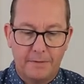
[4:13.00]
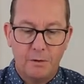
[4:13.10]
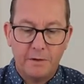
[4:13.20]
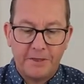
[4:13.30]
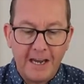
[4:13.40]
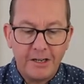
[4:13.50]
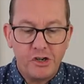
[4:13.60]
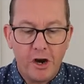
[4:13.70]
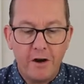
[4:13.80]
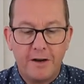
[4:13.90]
You would think
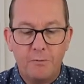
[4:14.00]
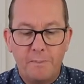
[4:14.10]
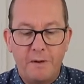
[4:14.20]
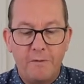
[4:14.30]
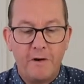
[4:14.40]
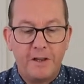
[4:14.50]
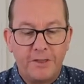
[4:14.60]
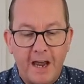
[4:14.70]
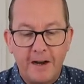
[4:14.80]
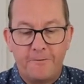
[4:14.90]
Jonah would be very
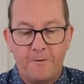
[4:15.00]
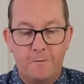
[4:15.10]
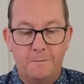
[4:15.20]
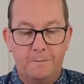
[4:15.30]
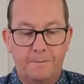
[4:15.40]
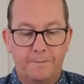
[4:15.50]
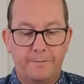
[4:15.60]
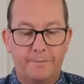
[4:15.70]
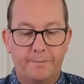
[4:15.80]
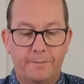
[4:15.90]
thankful
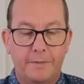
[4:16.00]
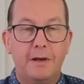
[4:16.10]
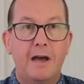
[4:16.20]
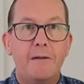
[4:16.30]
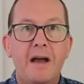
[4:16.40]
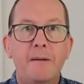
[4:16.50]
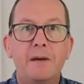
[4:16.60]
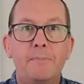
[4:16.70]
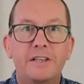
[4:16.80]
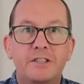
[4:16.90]
and
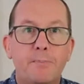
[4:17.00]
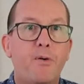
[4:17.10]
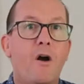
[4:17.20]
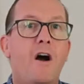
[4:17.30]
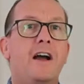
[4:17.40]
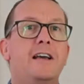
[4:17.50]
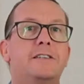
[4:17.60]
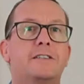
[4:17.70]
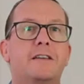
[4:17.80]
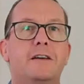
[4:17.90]
maybe a bit
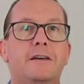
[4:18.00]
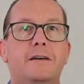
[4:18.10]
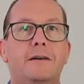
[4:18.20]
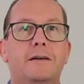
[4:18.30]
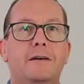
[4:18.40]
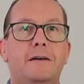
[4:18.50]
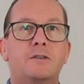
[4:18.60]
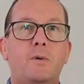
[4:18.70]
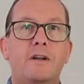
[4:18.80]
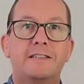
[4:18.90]
surprised
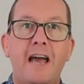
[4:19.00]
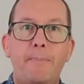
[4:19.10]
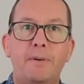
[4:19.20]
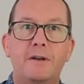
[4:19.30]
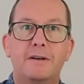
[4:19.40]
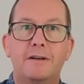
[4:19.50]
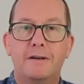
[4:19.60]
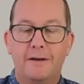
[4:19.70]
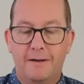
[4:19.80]
as what has happened.